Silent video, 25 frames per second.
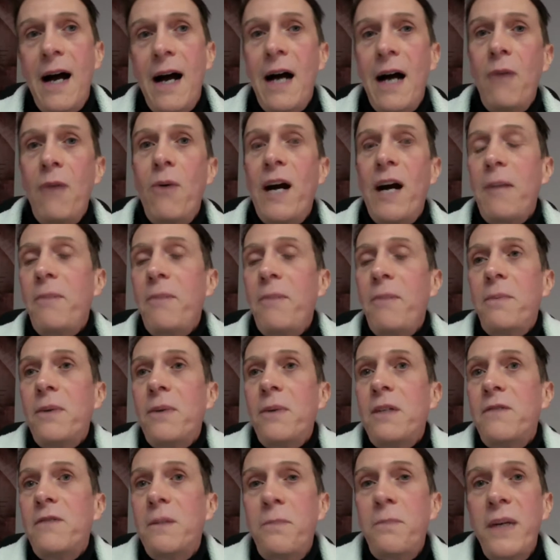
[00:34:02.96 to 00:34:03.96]
white people
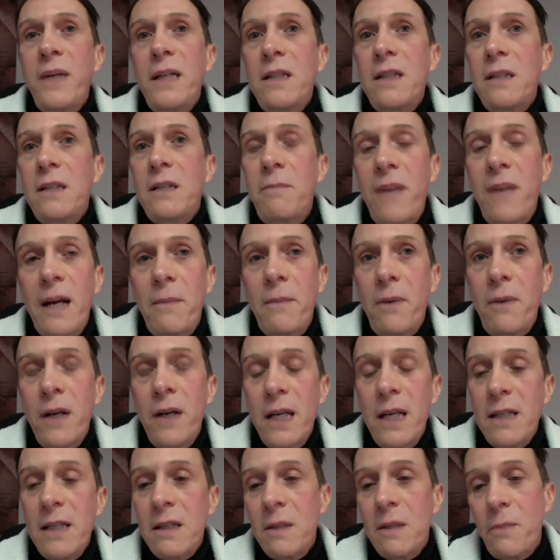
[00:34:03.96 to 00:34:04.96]
have depicted black
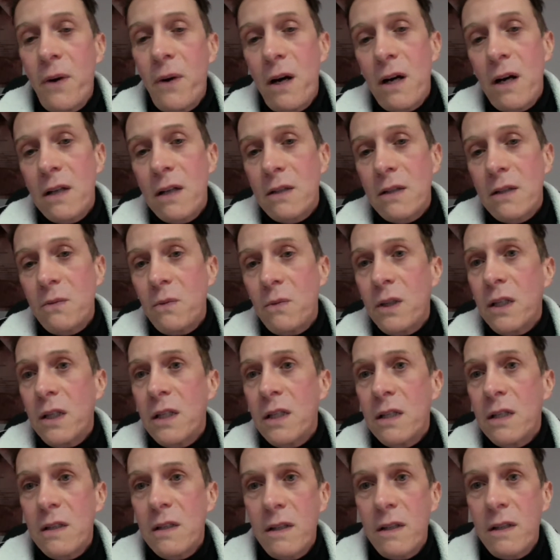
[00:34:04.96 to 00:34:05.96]
bodies in the past? What
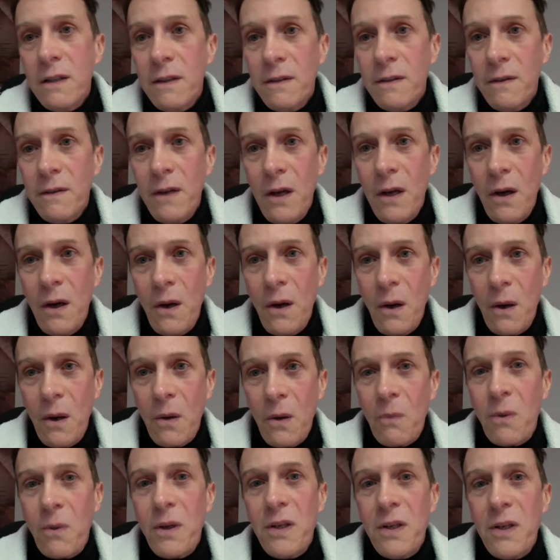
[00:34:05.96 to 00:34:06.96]
is the
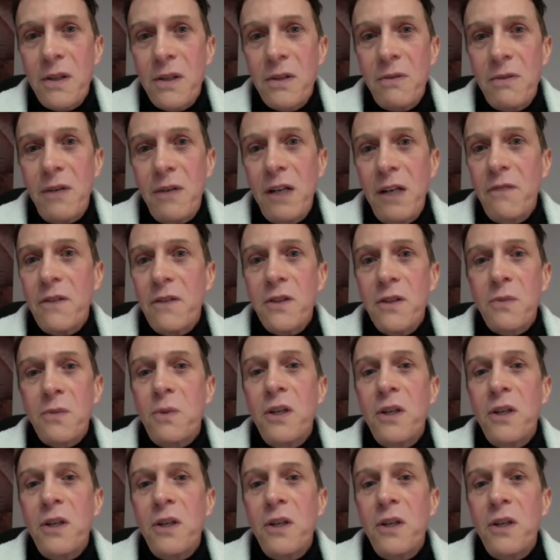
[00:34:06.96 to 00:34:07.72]
relevance? Why